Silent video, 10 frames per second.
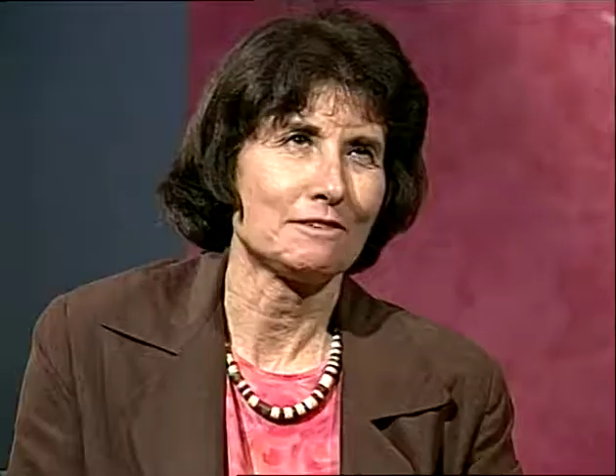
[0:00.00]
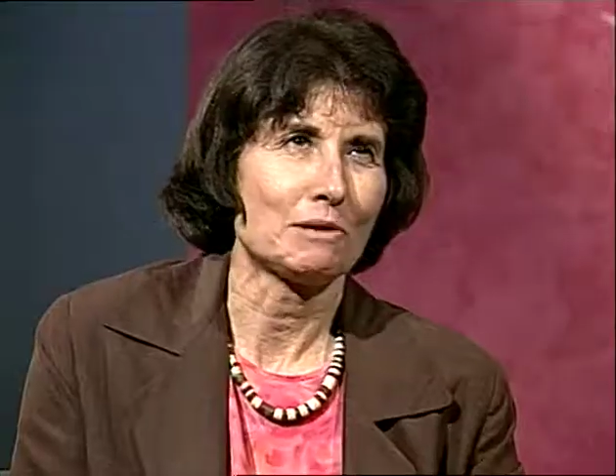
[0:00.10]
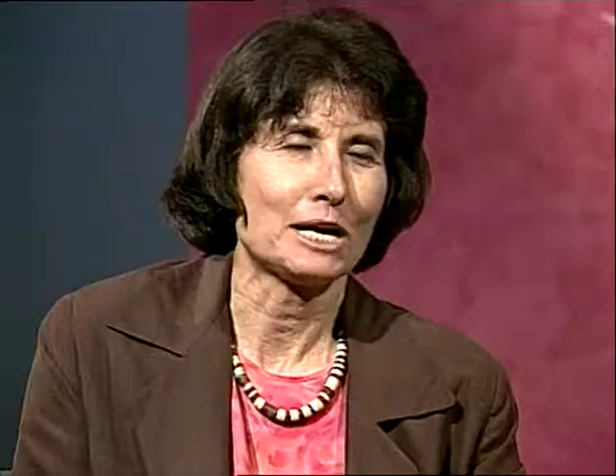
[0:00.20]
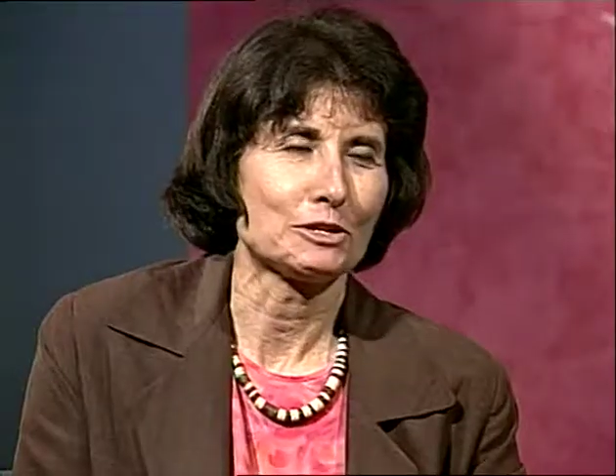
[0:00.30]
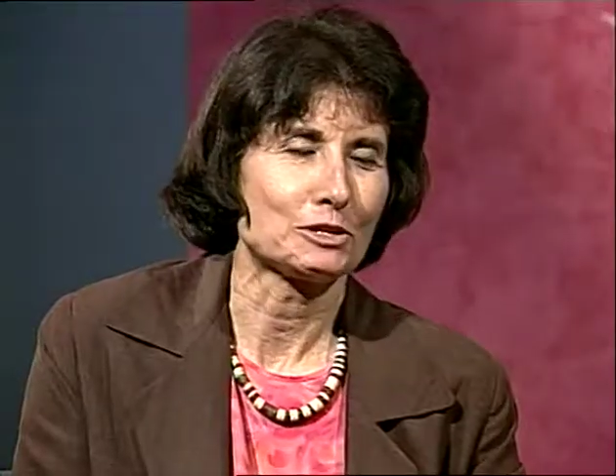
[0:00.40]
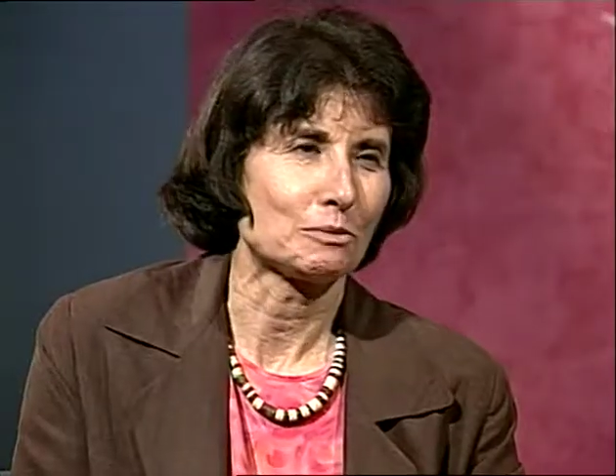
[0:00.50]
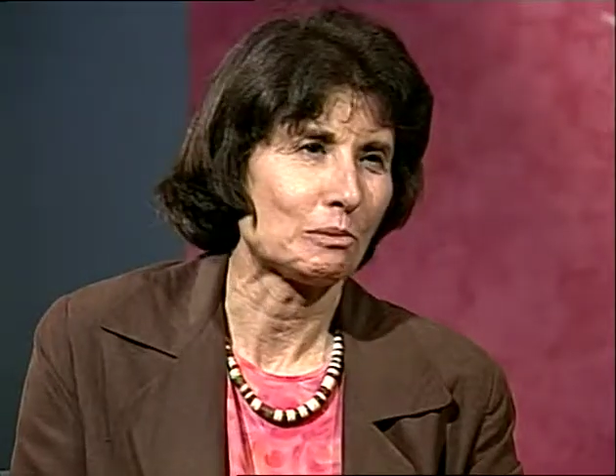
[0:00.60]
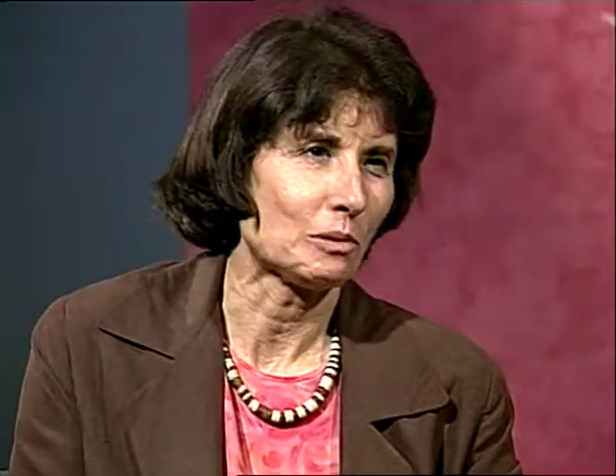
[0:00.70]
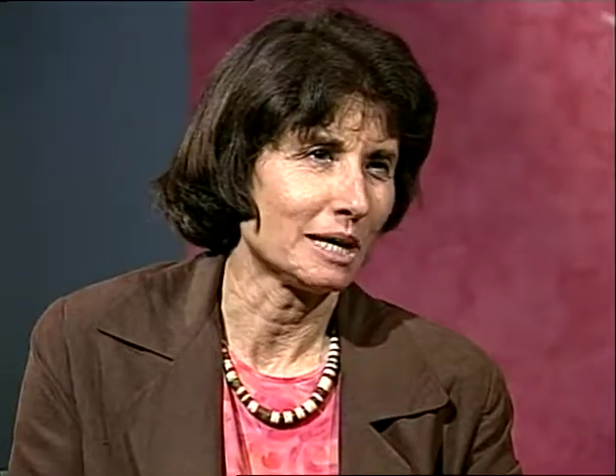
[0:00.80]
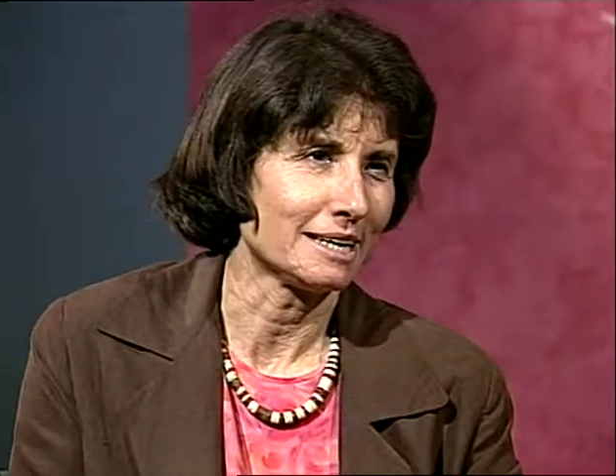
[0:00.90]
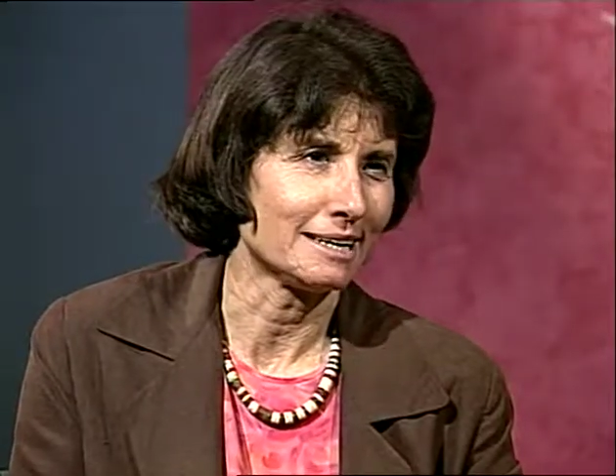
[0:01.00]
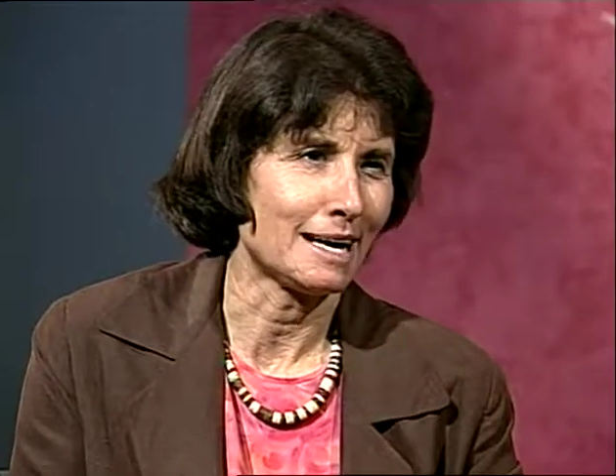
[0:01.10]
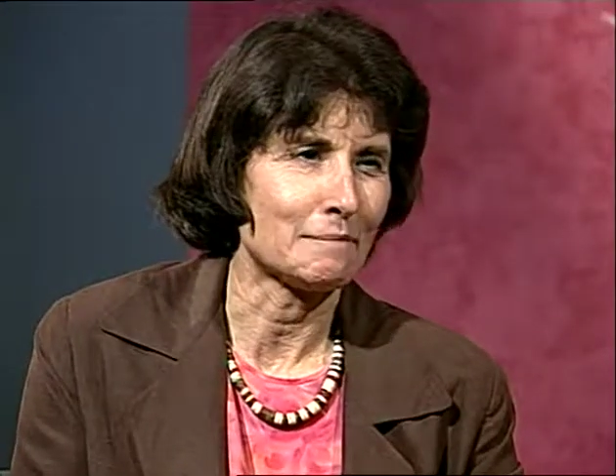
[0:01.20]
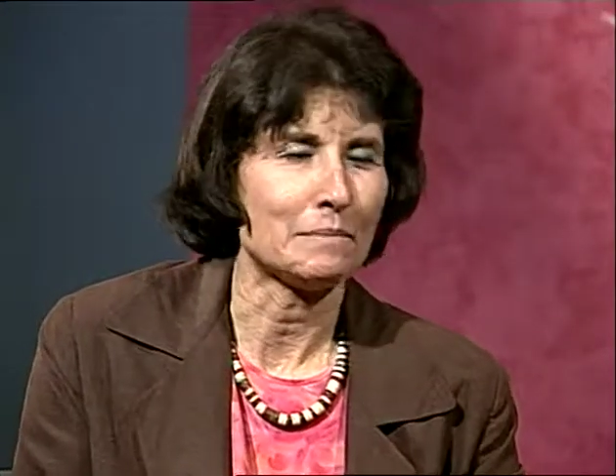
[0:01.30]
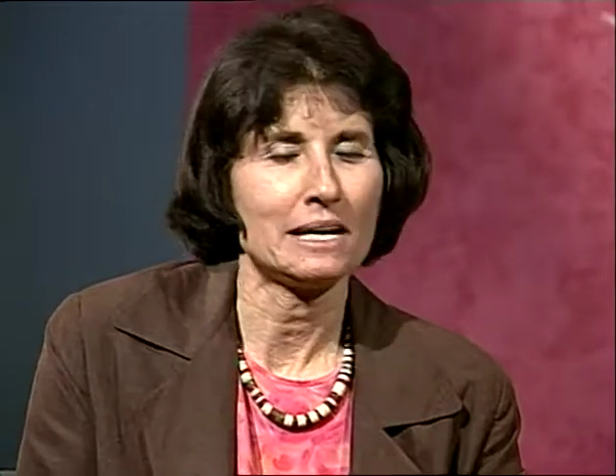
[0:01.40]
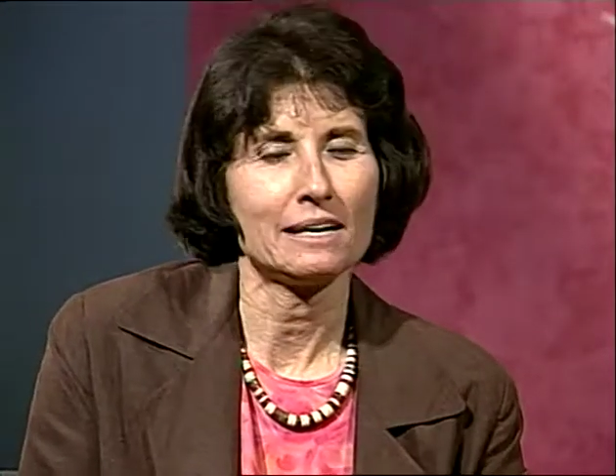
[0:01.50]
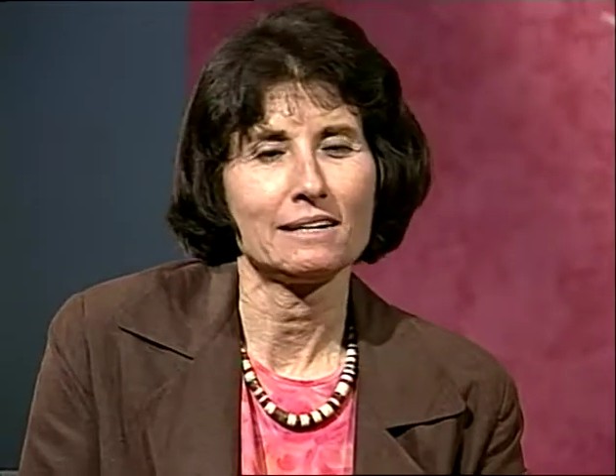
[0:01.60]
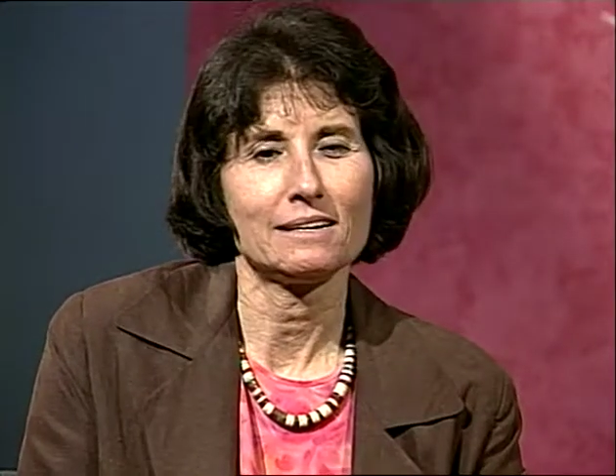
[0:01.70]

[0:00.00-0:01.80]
writers are born and not made,